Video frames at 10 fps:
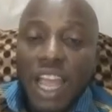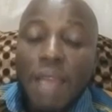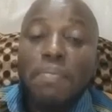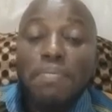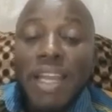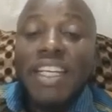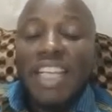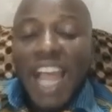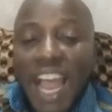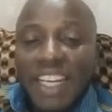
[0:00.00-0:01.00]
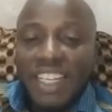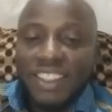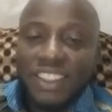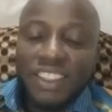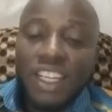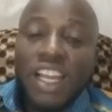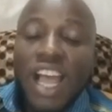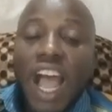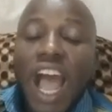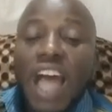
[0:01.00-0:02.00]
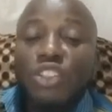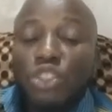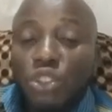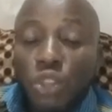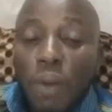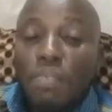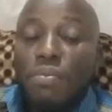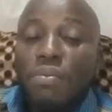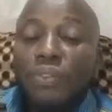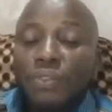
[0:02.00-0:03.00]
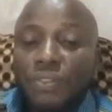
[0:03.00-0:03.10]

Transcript: and many others are some